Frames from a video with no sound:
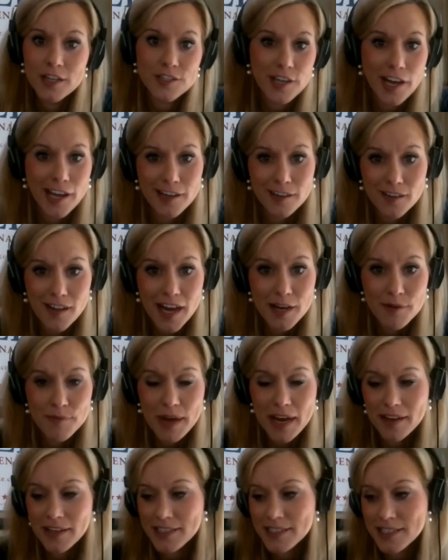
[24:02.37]
China lied
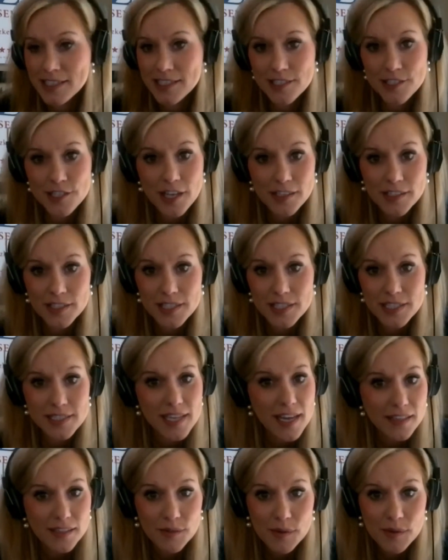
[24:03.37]
about it, didn't tell us
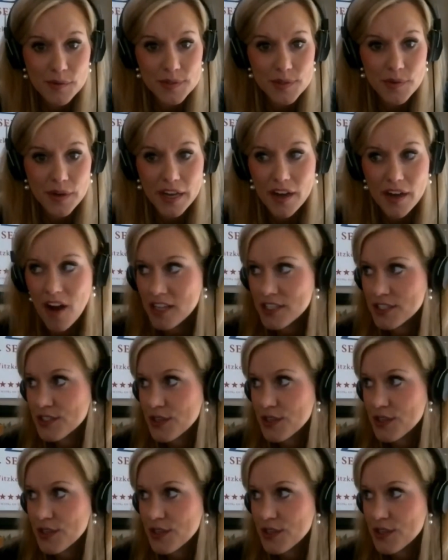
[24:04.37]
exactly what was going on.